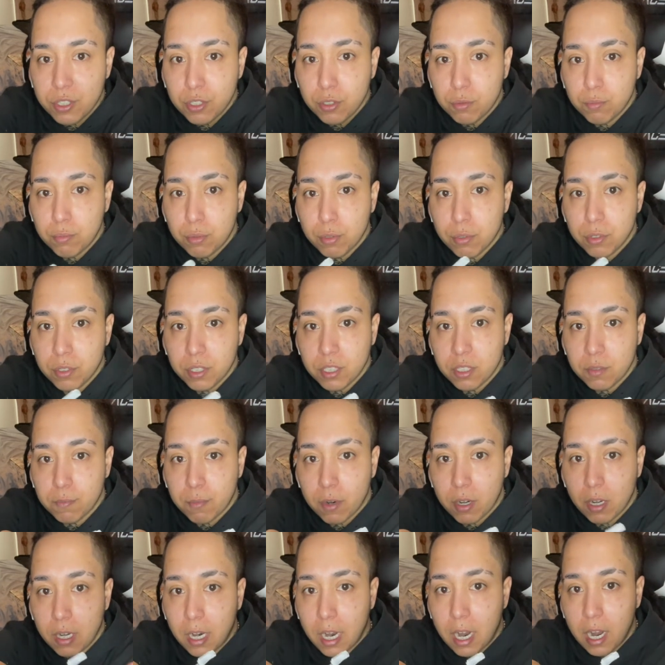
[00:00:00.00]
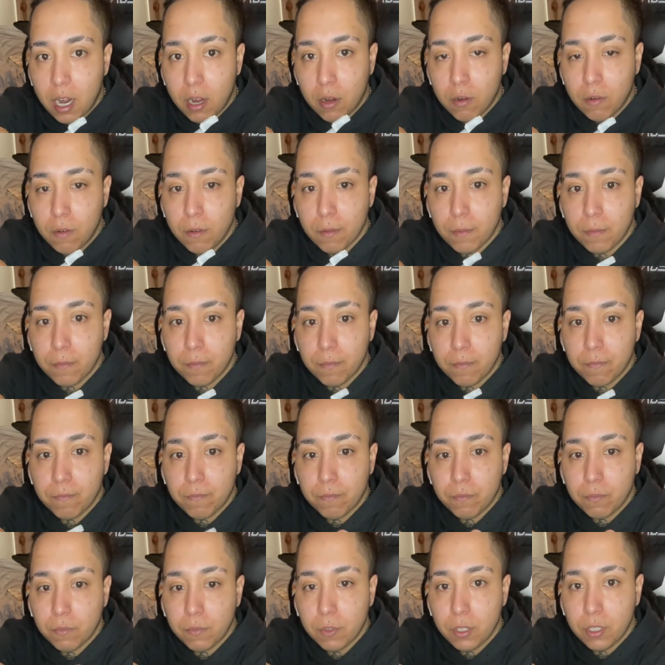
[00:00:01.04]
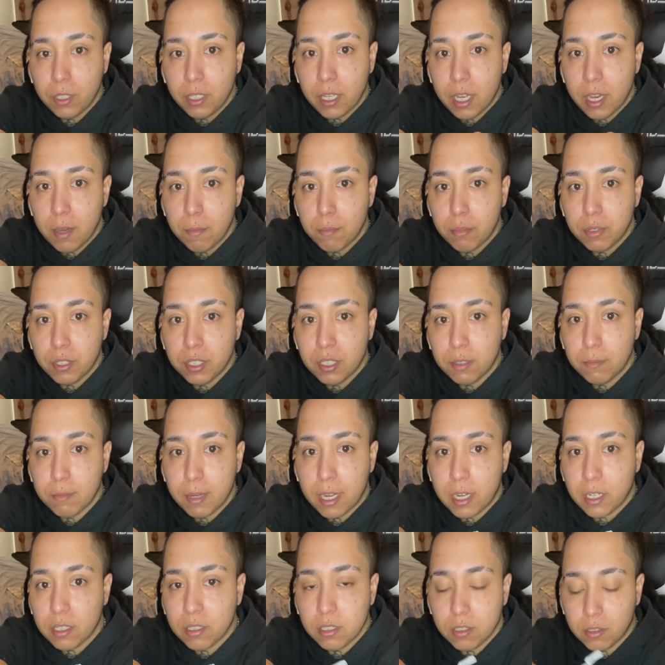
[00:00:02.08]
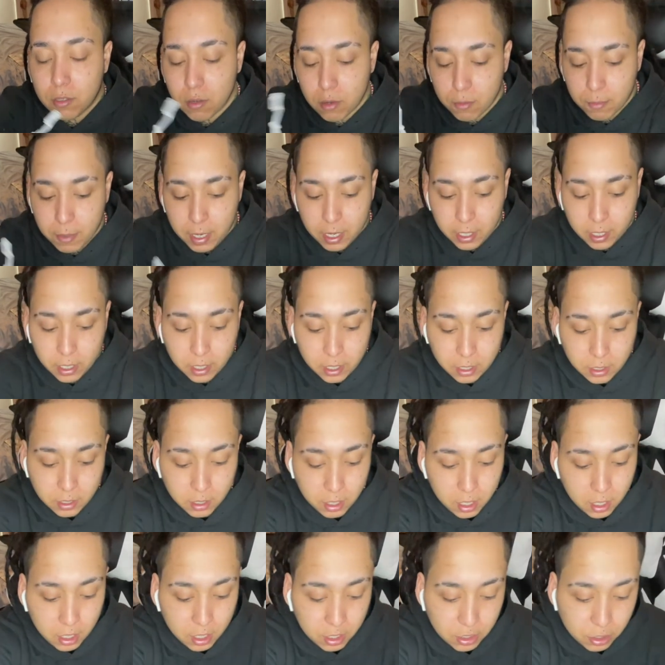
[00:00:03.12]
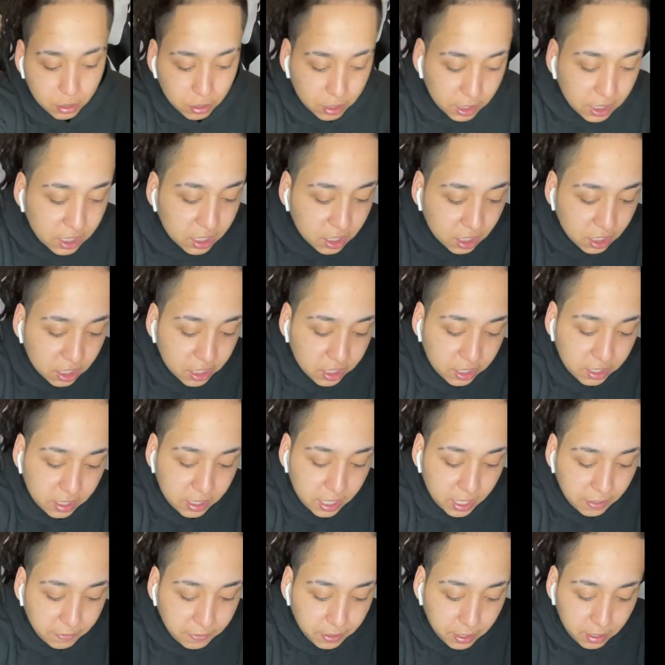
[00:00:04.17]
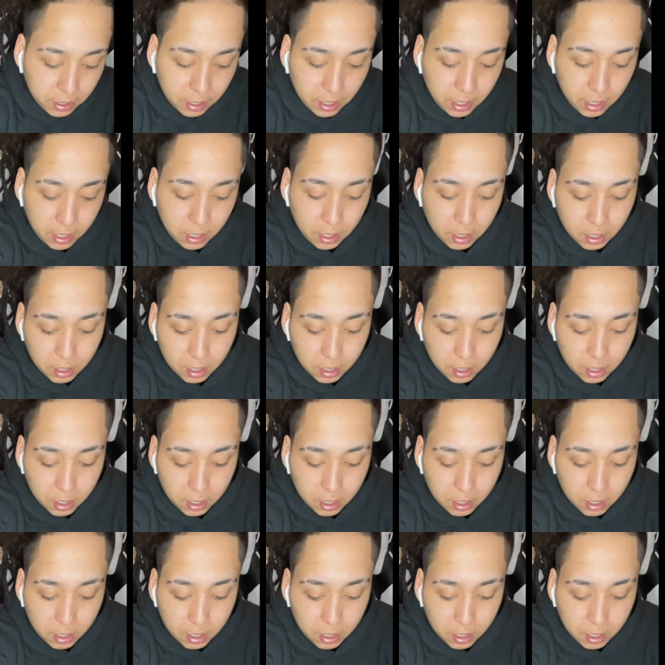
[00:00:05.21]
you pull this part out, you can't push it back to go back in. So it is a good safety thing,